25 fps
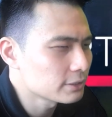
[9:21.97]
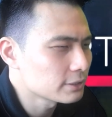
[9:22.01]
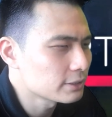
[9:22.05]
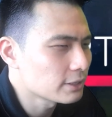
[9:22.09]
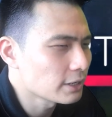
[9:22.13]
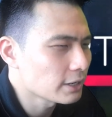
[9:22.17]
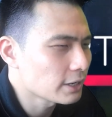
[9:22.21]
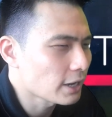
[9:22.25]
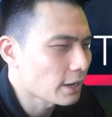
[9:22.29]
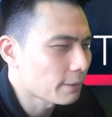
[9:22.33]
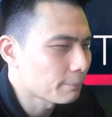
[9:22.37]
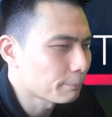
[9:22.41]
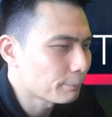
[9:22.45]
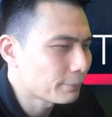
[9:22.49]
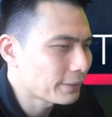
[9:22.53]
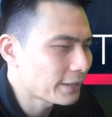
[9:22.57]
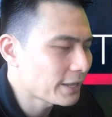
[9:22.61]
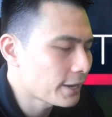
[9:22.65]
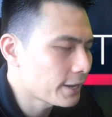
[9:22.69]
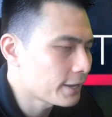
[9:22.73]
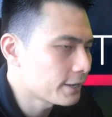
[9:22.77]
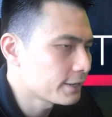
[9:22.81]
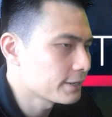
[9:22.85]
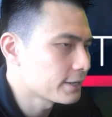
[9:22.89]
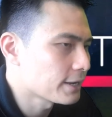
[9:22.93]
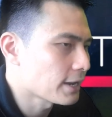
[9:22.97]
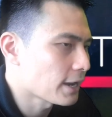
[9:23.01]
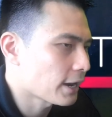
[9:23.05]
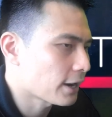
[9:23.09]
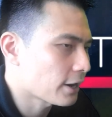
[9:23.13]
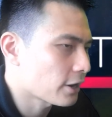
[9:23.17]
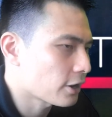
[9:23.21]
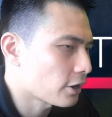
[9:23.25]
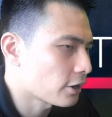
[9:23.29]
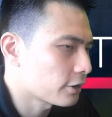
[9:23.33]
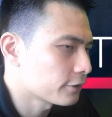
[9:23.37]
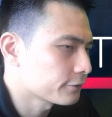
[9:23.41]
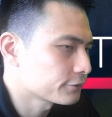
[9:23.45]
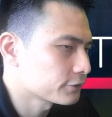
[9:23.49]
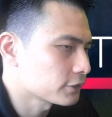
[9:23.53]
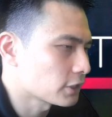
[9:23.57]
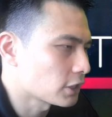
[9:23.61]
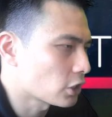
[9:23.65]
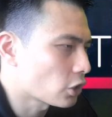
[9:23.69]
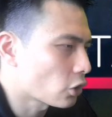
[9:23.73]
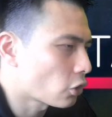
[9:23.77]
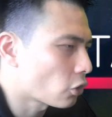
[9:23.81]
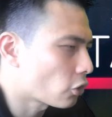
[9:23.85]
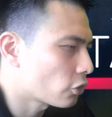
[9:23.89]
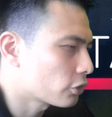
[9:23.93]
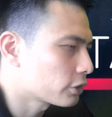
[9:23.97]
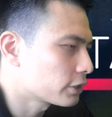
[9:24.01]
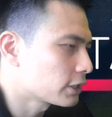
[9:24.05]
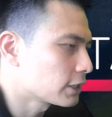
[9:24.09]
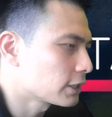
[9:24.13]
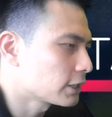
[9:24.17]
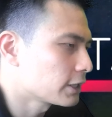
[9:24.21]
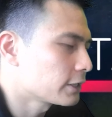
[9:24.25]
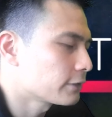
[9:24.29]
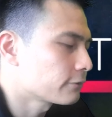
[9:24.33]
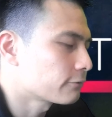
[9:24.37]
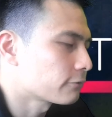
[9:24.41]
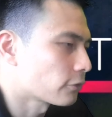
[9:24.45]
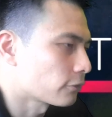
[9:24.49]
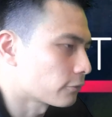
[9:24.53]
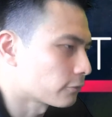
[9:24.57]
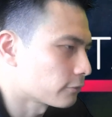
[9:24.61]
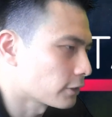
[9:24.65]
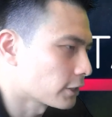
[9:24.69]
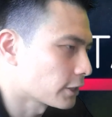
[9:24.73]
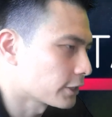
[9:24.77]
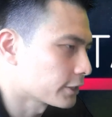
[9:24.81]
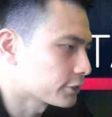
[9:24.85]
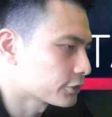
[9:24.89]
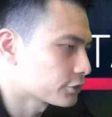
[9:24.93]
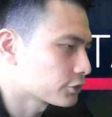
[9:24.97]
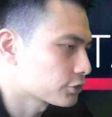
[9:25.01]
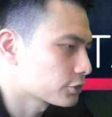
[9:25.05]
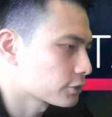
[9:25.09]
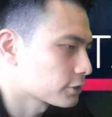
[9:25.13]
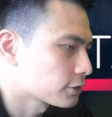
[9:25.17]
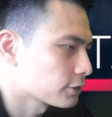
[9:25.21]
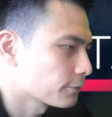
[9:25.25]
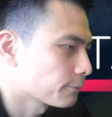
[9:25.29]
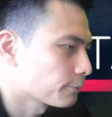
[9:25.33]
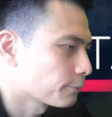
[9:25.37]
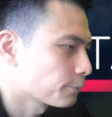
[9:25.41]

they can plan the aircrafts accordingly for flights.